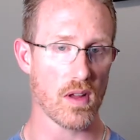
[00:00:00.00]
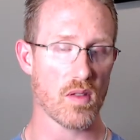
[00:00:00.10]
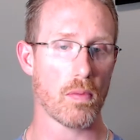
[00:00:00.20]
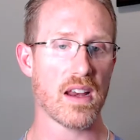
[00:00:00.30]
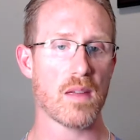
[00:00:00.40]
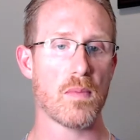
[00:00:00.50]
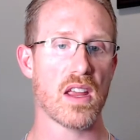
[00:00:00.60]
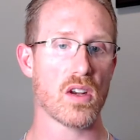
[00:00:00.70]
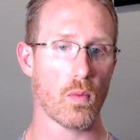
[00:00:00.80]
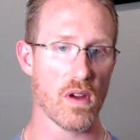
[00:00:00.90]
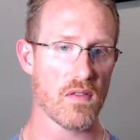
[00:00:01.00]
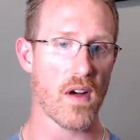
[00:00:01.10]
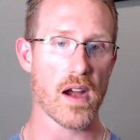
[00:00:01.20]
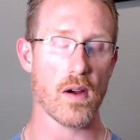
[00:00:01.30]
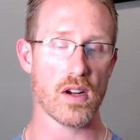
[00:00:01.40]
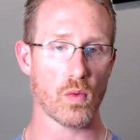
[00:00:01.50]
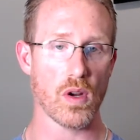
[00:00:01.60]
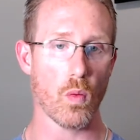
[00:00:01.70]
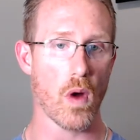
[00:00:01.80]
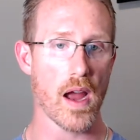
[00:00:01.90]
the brain can begin to refire and
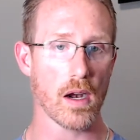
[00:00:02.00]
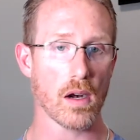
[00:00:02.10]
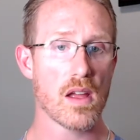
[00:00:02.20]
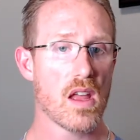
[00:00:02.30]
rewire,